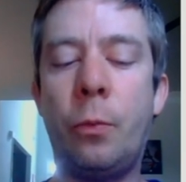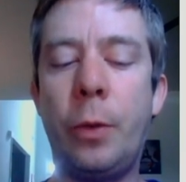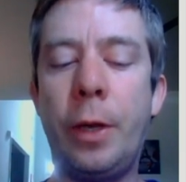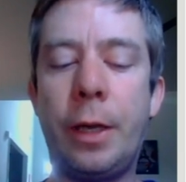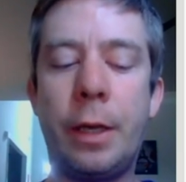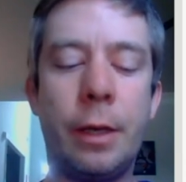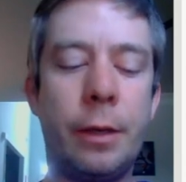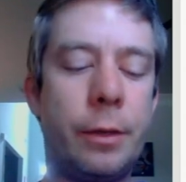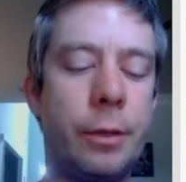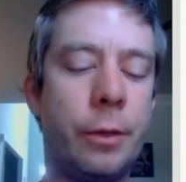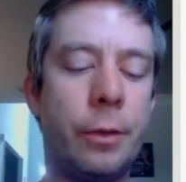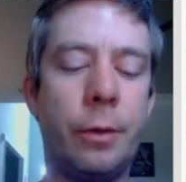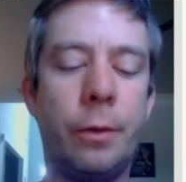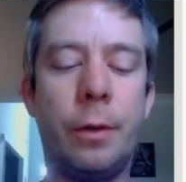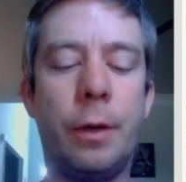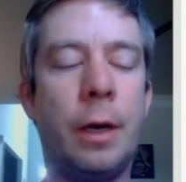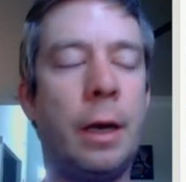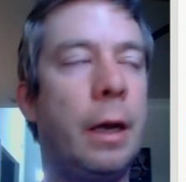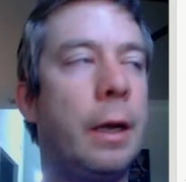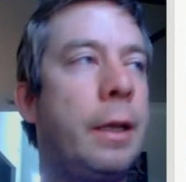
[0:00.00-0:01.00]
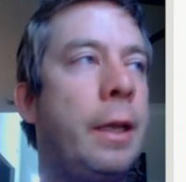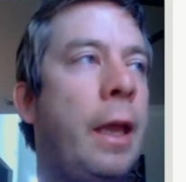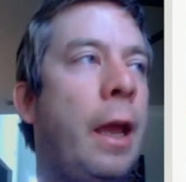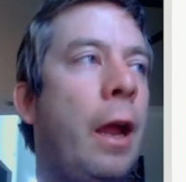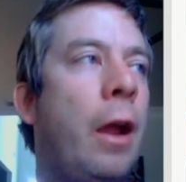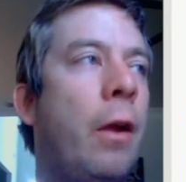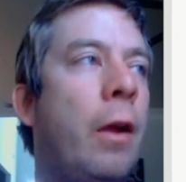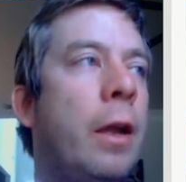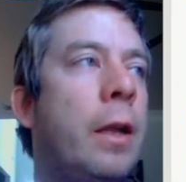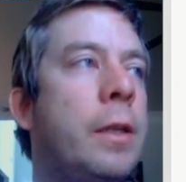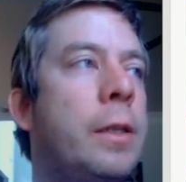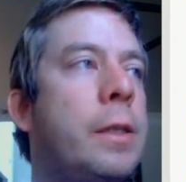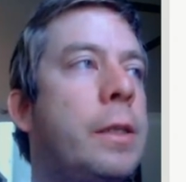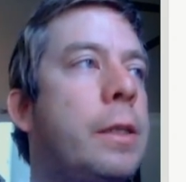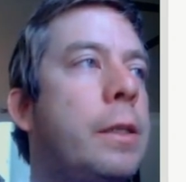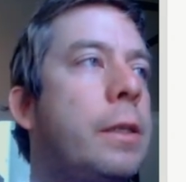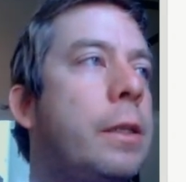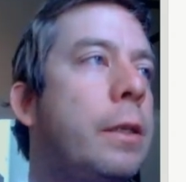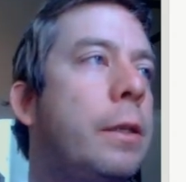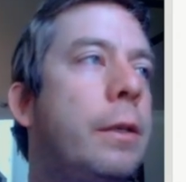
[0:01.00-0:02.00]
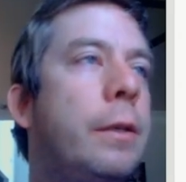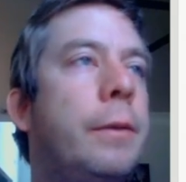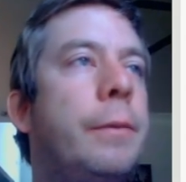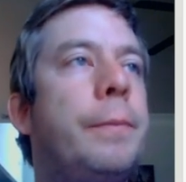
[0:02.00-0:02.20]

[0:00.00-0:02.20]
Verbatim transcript: we can do uh, carrots,